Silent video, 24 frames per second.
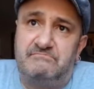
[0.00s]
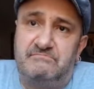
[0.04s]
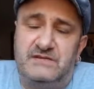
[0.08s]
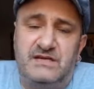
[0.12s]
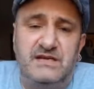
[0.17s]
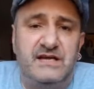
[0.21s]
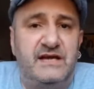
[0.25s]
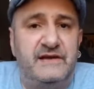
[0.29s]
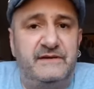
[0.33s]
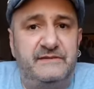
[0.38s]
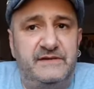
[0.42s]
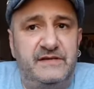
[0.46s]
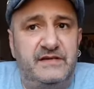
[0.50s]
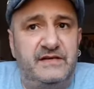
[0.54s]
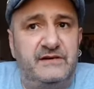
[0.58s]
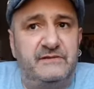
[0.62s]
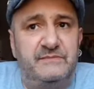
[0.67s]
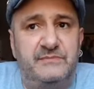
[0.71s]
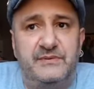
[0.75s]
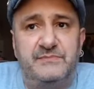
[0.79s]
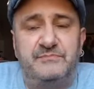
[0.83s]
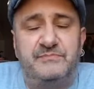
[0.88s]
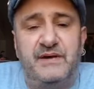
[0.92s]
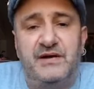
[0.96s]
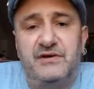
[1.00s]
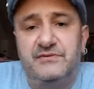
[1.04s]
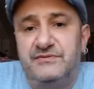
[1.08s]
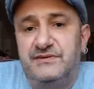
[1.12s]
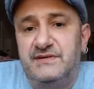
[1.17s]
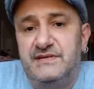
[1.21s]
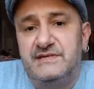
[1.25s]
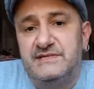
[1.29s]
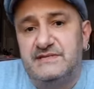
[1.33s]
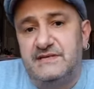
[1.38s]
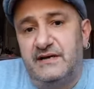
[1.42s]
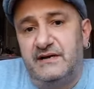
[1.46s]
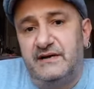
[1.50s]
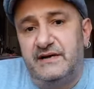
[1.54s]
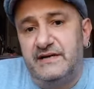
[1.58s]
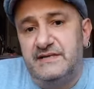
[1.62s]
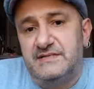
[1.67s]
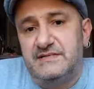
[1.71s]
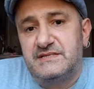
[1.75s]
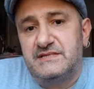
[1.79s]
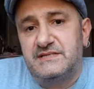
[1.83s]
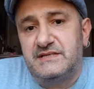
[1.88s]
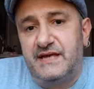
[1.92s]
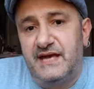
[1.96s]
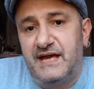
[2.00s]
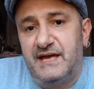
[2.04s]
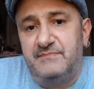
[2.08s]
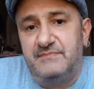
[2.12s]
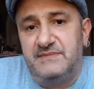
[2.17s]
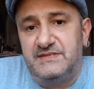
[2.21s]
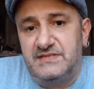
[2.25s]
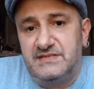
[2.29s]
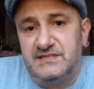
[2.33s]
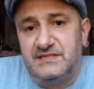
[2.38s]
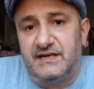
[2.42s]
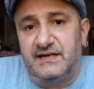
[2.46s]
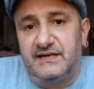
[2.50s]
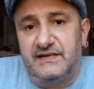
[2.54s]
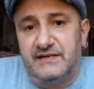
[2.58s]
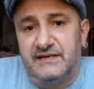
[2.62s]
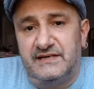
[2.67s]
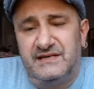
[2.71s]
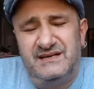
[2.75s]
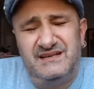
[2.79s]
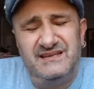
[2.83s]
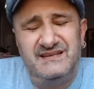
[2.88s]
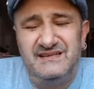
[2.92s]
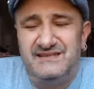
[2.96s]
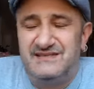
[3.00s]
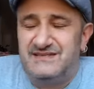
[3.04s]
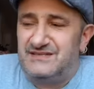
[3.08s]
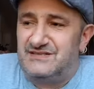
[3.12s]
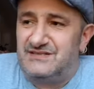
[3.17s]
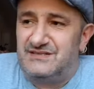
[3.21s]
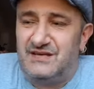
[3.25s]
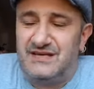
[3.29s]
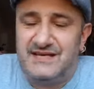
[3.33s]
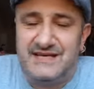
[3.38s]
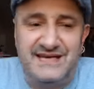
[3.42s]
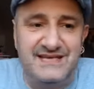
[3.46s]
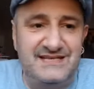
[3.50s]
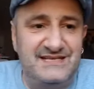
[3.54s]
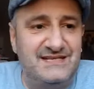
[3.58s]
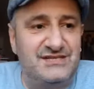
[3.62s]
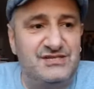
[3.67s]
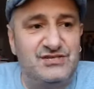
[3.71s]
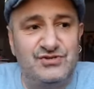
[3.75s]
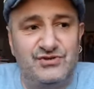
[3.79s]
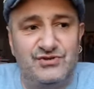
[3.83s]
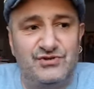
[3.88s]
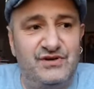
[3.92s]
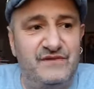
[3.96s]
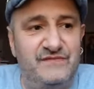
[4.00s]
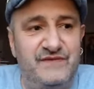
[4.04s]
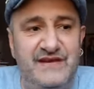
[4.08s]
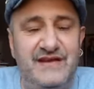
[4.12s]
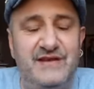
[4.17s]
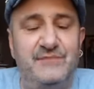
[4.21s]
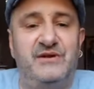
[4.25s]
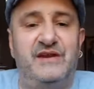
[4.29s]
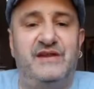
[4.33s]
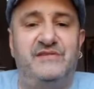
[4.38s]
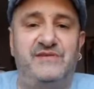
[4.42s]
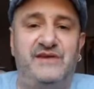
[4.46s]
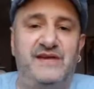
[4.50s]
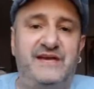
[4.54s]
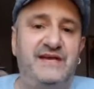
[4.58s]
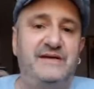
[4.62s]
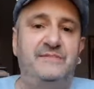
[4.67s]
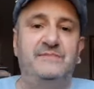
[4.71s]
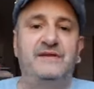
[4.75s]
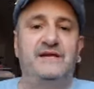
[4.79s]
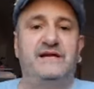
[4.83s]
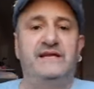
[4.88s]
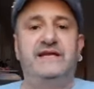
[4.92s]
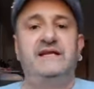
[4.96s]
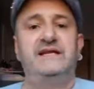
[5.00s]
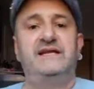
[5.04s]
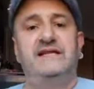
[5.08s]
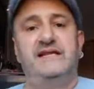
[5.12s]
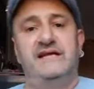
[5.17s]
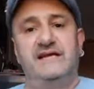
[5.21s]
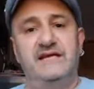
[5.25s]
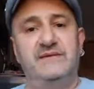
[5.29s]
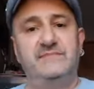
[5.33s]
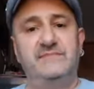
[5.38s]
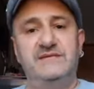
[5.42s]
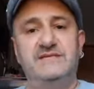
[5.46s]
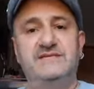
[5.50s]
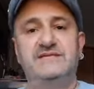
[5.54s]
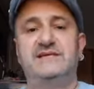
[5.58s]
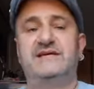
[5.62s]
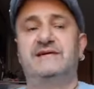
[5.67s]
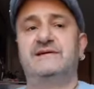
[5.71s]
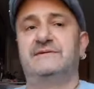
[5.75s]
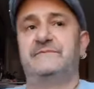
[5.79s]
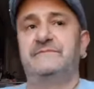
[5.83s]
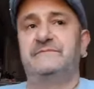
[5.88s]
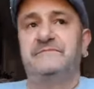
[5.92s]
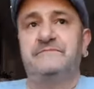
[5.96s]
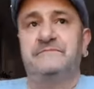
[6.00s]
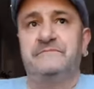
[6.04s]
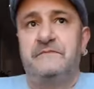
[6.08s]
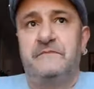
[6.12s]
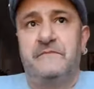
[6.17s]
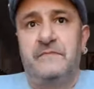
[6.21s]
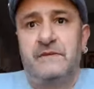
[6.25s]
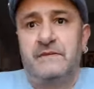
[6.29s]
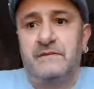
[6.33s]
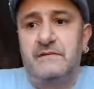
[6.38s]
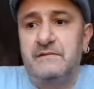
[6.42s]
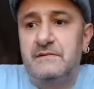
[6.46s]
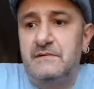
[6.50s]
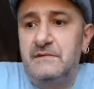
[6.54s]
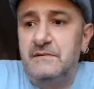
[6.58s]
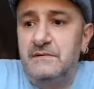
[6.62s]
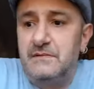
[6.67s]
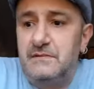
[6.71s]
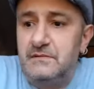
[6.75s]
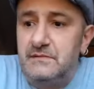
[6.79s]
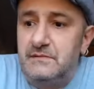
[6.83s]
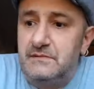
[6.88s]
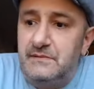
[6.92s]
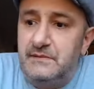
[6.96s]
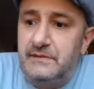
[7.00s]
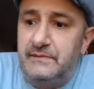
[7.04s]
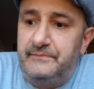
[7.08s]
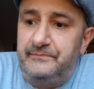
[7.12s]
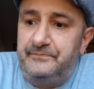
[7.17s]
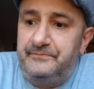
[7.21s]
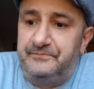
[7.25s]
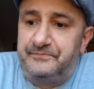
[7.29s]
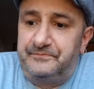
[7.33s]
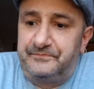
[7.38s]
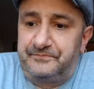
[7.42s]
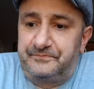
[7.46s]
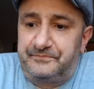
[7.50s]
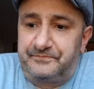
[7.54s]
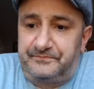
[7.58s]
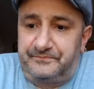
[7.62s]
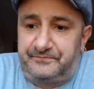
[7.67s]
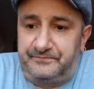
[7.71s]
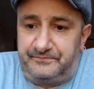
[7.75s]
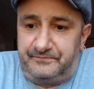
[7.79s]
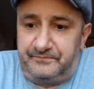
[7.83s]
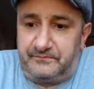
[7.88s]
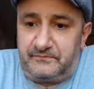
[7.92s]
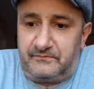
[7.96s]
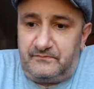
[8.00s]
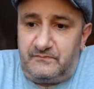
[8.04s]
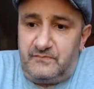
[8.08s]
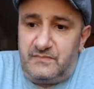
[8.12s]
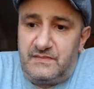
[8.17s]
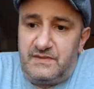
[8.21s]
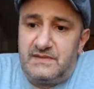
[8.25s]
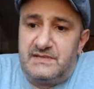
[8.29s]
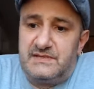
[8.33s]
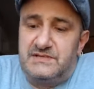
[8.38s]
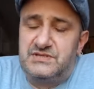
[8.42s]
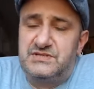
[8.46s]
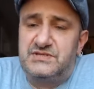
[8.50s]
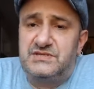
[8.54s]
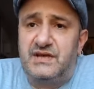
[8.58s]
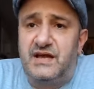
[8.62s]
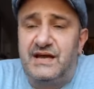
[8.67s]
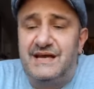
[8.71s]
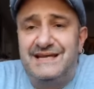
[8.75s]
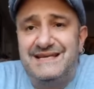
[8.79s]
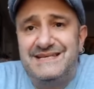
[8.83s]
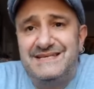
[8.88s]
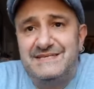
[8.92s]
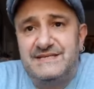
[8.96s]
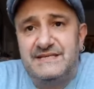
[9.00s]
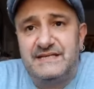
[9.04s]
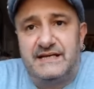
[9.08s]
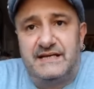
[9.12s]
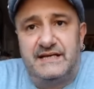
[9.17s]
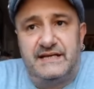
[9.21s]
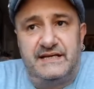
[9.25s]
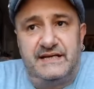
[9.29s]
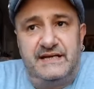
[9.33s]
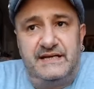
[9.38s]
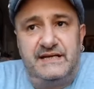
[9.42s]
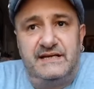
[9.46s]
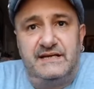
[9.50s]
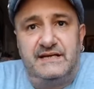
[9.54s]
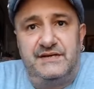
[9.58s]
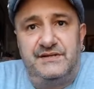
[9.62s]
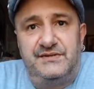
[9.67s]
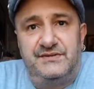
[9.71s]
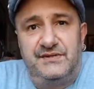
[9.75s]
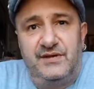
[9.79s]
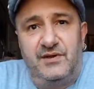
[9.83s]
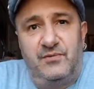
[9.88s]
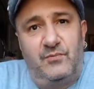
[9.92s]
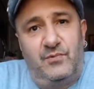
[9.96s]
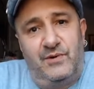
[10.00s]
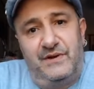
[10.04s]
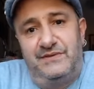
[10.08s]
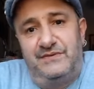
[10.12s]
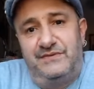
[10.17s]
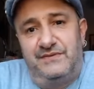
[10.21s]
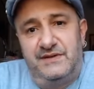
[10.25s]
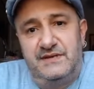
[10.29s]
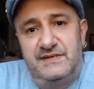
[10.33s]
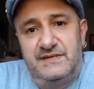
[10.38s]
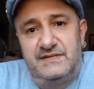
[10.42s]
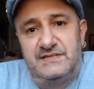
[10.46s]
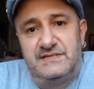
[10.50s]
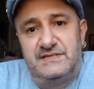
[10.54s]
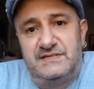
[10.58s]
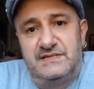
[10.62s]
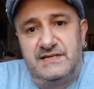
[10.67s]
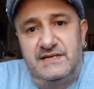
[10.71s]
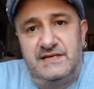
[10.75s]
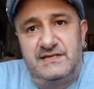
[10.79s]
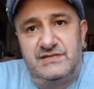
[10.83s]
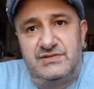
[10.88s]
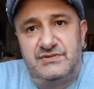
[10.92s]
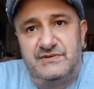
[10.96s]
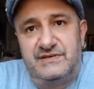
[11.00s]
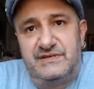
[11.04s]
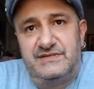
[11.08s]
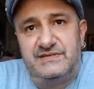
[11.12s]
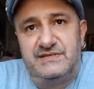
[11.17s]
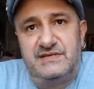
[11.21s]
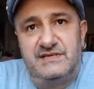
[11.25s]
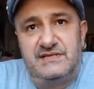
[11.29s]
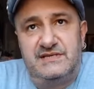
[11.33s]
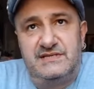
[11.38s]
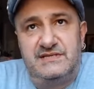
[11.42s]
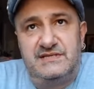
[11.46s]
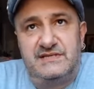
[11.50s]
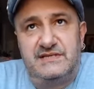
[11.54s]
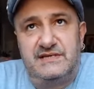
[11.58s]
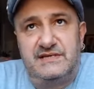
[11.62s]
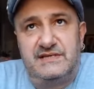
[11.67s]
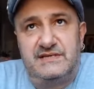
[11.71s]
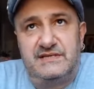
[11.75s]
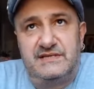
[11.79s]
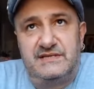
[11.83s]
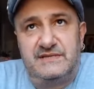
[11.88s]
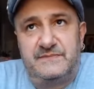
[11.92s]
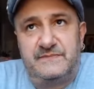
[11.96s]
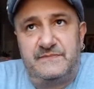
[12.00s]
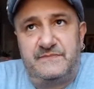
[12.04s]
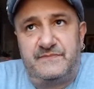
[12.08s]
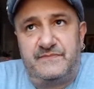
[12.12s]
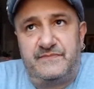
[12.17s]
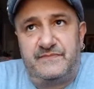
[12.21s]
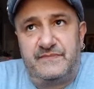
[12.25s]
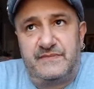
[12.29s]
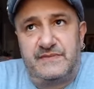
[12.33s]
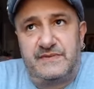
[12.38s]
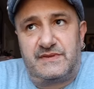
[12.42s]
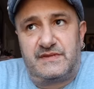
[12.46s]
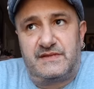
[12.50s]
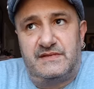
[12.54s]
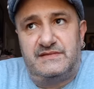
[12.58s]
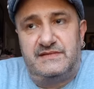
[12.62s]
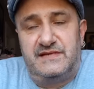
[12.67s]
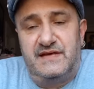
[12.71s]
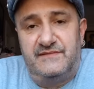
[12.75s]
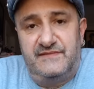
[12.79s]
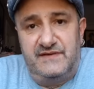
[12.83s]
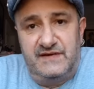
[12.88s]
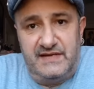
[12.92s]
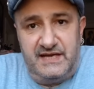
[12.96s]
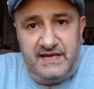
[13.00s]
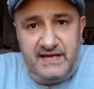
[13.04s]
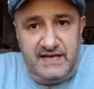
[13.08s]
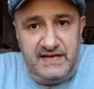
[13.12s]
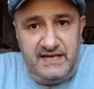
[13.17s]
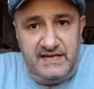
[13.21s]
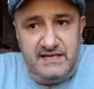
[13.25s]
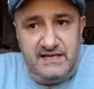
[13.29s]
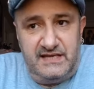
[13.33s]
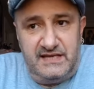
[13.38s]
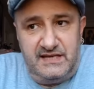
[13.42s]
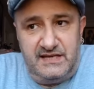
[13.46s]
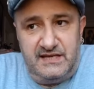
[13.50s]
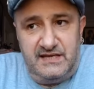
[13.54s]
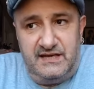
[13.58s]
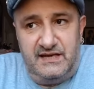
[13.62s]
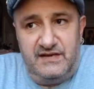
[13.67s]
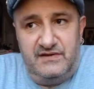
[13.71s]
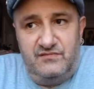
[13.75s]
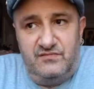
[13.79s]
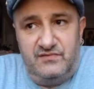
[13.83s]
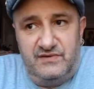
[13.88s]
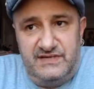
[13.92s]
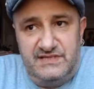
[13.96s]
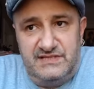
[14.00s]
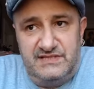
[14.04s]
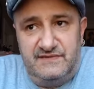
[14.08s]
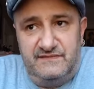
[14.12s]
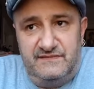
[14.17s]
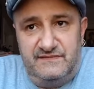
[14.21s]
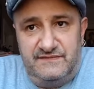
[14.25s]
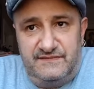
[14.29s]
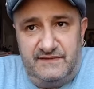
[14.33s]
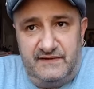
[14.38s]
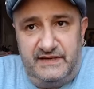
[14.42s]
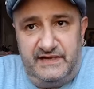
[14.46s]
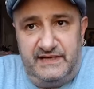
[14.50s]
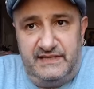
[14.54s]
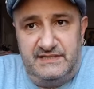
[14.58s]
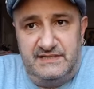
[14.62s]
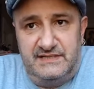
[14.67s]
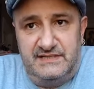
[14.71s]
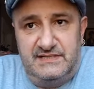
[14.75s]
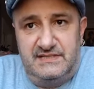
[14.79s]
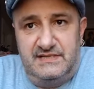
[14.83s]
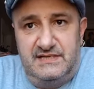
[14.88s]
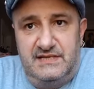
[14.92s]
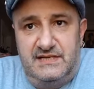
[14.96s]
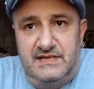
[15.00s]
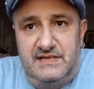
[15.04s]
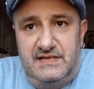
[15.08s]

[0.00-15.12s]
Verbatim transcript: yeah, you know, but both these guys can be stung. It's, I guess it's true of anyone. If you hit them cleanly, they can be stung. Um, stylistically, I think one thing that's interesting is that Devin Haney in recent fights